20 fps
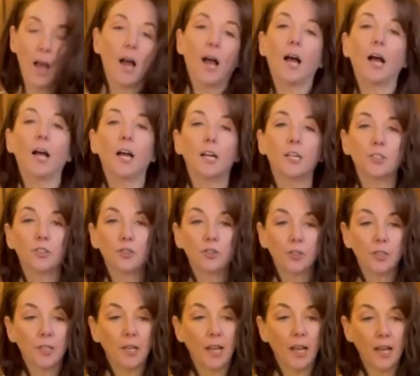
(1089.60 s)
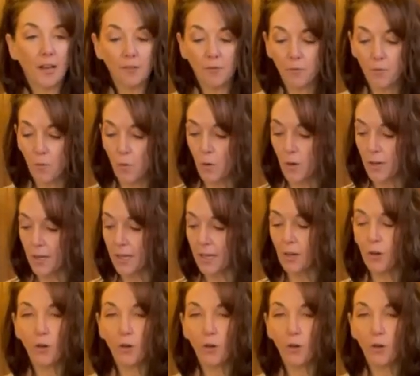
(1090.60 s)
140